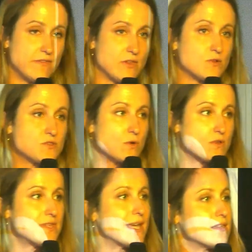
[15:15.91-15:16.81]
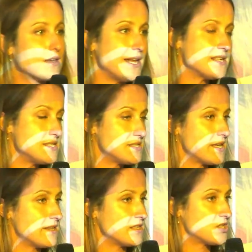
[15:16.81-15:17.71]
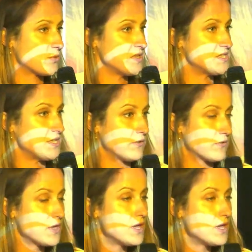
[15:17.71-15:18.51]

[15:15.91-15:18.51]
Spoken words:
and also technical assistance that she received,